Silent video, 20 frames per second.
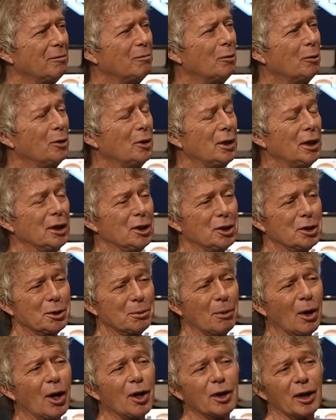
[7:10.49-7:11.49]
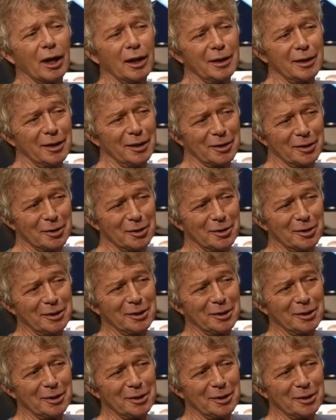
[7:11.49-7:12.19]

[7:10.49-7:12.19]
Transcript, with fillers: really smart ideas